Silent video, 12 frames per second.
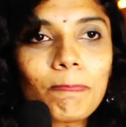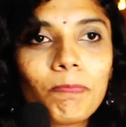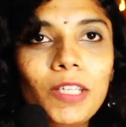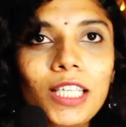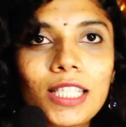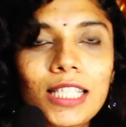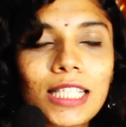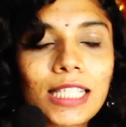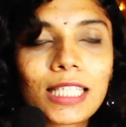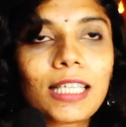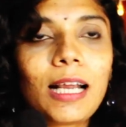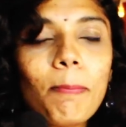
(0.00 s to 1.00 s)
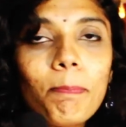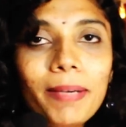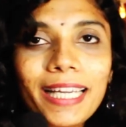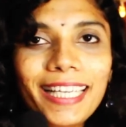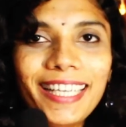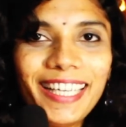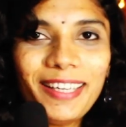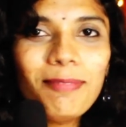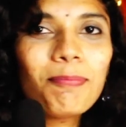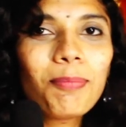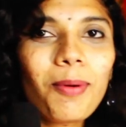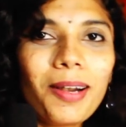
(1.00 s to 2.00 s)
it's
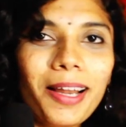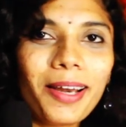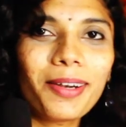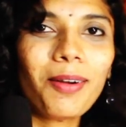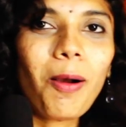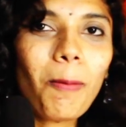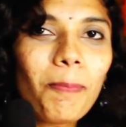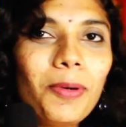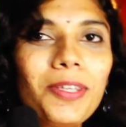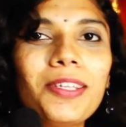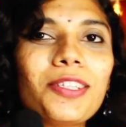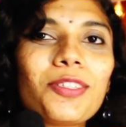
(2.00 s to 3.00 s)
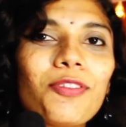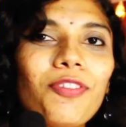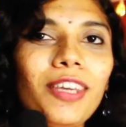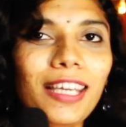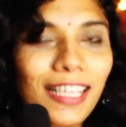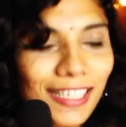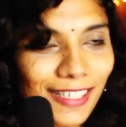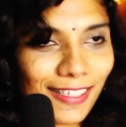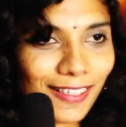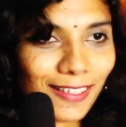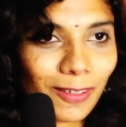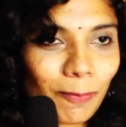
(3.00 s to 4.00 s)
completely polar opposites of each
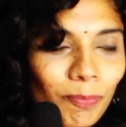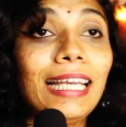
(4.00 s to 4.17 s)
other.